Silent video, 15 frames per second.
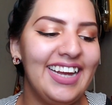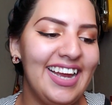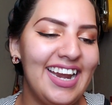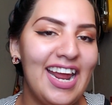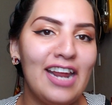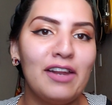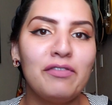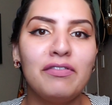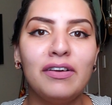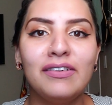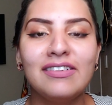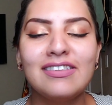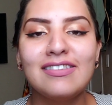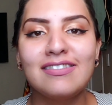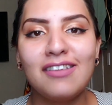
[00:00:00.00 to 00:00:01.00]
And I
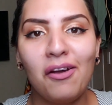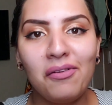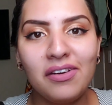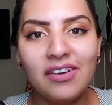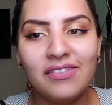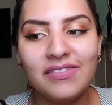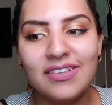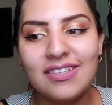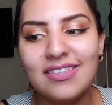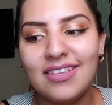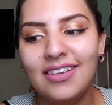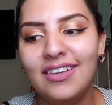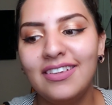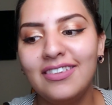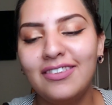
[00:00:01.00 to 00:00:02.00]
felt so nervous
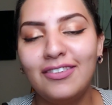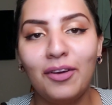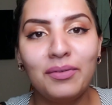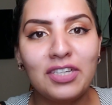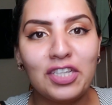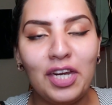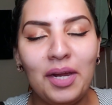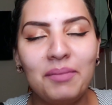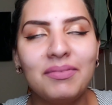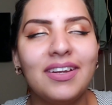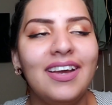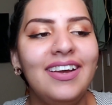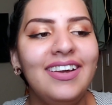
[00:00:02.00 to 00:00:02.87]
and so ashamed.